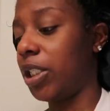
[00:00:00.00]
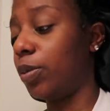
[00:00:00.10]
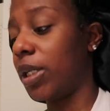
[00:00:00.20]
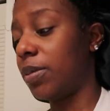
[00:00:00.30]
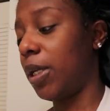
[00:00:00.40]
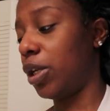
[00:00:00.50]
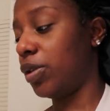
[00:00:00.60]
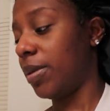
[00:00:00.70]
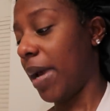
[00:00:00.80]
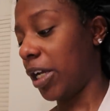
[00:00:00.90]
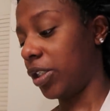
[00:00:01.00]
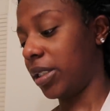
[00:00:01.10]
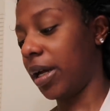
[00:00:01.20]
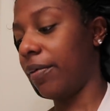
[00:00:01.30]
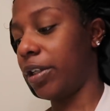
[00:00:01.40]
But she wants me to use the
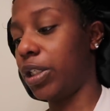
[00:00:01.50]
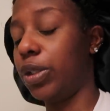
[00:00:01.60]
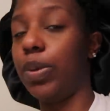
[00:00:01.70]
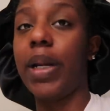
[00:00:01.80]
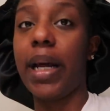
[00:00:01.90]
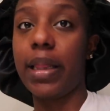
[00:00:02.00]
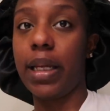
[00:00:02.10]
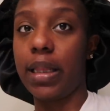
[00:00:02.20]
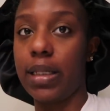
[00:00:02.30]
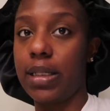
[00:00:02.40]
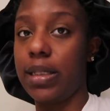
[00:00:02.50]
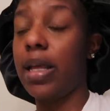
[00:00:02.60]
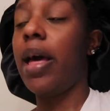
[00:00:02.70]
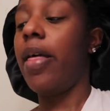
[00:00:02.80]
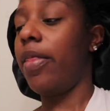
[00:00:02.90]
mattress cover too, and I think this is
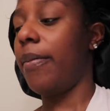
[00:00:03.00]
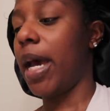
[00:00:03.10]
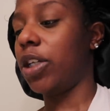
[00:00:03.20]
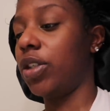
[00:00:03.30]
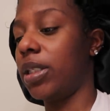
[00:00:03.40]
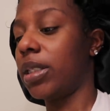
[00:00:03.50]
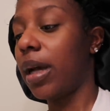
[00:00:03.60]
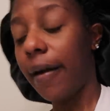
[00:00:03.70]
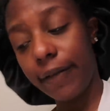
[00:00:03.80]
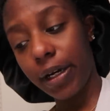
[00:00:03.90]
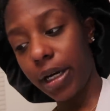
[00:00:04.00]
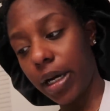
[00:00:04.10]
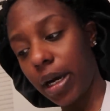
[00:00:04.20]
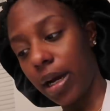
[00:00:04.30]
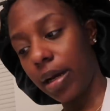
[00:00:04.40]
the mattress
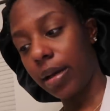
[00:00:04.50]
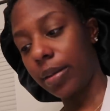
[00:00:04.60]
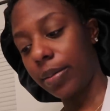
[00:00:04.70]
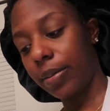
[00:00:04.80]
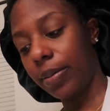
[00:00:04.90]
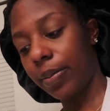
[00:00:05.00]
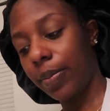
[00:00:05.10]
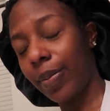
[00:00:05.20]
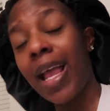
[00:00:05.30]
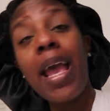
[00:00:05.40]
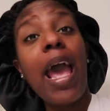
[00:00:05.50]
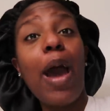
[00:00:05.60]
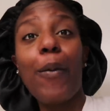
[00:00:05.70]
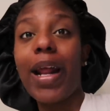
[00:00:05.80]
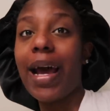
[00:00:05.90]
cover.
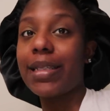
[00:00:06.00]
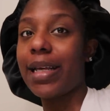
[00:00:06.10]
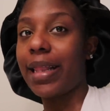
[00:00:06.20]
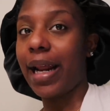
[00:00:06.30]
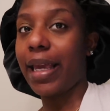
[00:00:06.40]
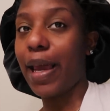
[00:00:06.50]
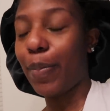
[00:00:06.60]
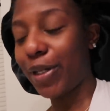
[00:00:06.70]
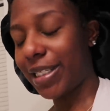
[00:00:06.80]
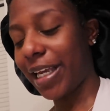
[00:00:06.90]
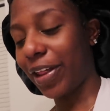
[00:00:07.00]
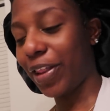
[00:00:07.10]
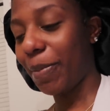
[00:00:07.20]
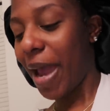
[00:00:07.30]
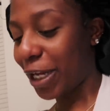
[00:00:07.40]
And when I had said that I can't put
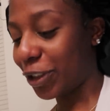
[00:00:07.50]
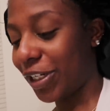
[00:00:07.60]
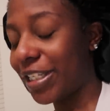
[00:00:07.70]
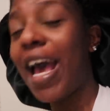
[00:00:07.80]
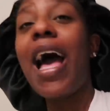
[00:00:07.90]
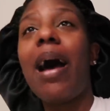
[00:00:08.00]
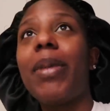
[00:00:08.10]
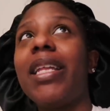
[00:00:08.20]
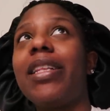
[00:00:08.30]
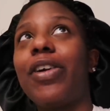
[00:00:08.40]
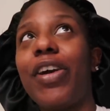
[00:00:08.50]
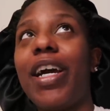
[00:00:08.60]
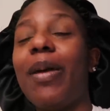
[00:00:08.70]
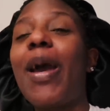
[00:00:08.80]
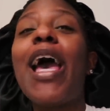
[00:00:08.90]
together the
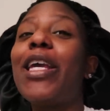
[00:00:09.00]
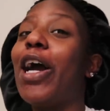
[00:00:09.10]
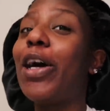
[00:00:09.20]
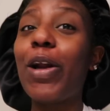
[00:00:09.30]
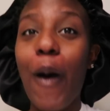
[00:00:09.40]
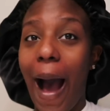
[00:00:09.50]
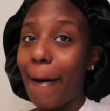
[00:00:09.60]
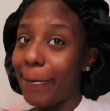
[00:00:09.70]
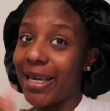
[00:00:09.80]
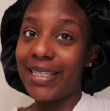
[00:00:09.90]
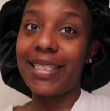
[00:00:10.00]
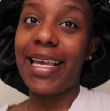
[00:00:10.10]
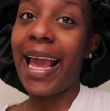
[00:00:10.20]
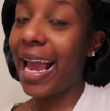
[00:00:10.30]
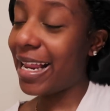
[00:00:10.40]
crib, y'all know I'm Miss
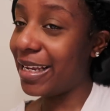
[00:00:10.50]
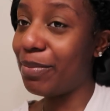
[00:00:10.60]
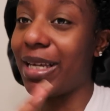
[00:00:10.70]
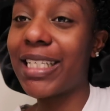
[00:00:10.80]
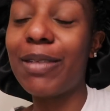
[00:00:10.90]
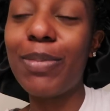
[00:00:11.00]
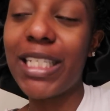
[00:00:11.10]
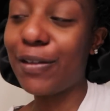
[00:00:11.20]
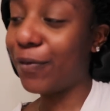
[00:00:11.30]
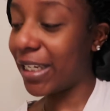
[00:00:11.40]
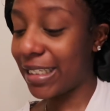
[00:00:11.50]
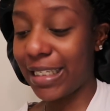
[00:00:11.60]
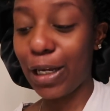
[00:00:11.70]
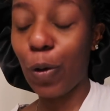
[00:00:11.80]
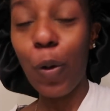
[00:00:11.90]
Handy, Miss
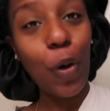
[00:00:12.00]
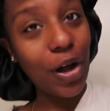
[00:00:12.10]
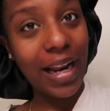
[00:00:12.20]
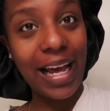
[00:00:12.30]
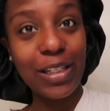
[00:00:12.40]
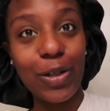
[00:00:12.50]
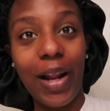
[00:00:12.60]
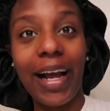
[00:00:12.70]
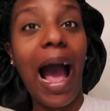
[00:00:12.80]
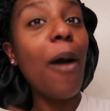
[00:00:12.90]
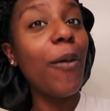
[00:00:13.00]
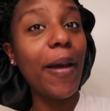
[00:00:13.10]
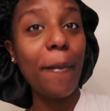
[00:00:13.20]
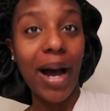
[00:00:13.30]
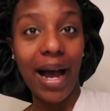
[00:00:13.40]
Fix It, all that. So, like, I
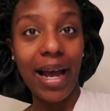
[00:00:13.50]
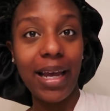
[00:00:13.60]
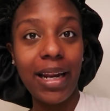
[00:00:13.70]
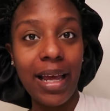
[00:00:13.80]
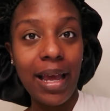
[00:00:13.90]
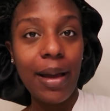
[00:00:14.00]
wouldn't mind,